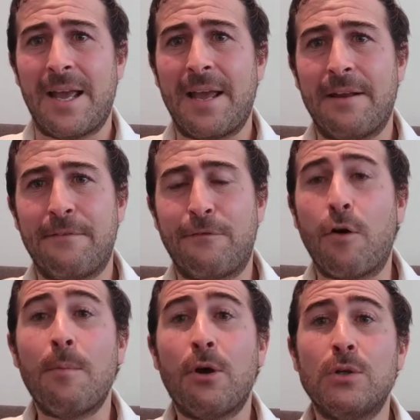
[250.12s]
And
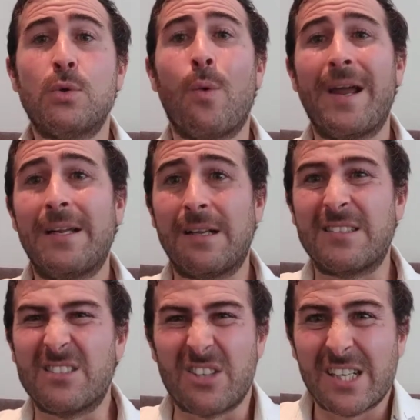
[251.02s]
from those away
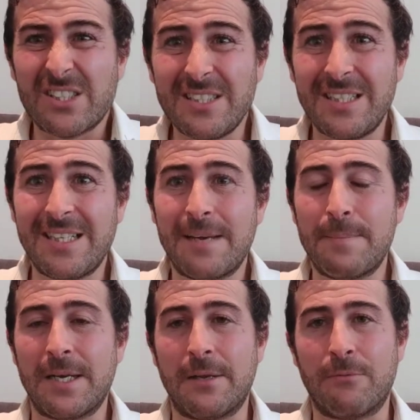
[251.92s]
classes, I actually didn't get
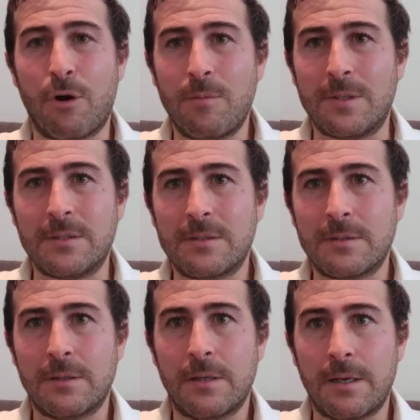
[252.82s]
many
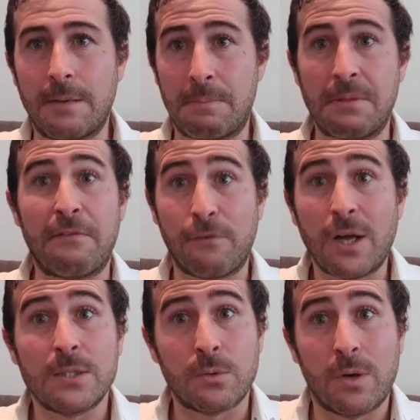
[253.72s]
enrollments. And but the
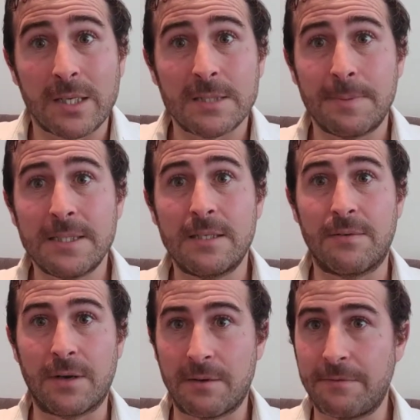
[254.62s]
flights were quite expensive,
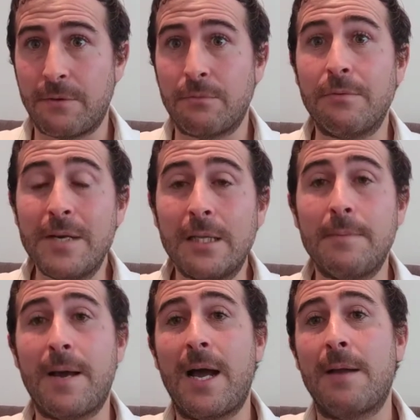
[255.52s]
and I felt
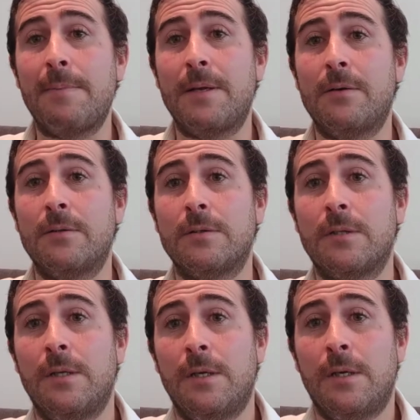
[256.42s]
really bad because
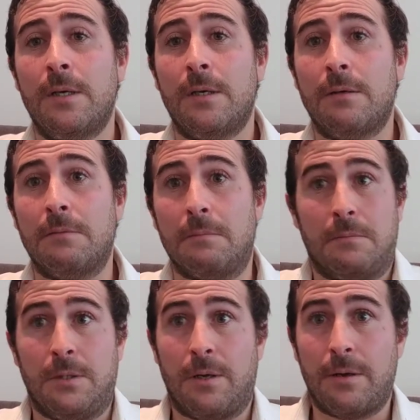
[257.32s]

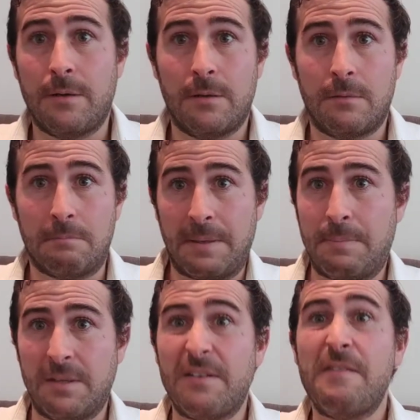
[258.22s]
you know
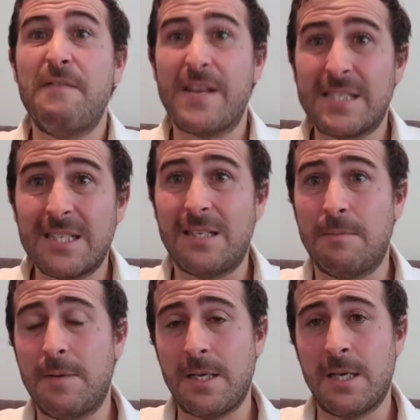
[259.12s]
people had invested
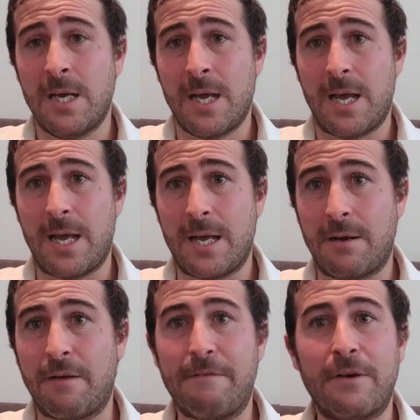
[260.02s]
in me
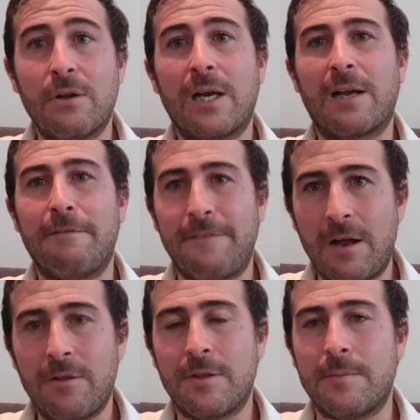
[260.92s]
and I felt like I
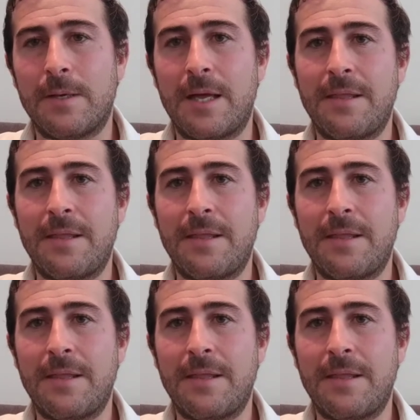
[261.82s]
failed them.